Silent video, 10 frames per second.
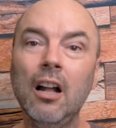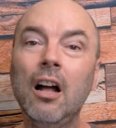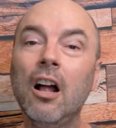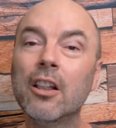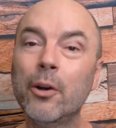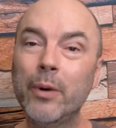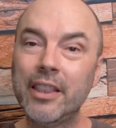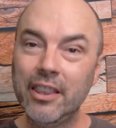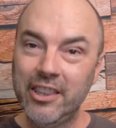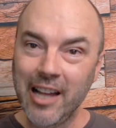Although
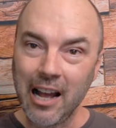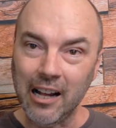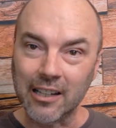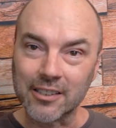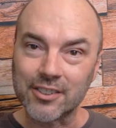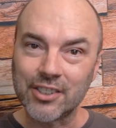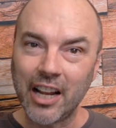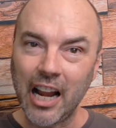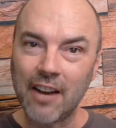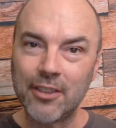it does
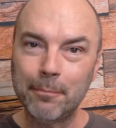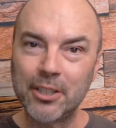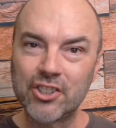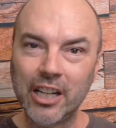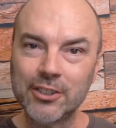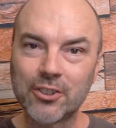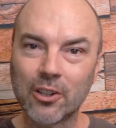have the potential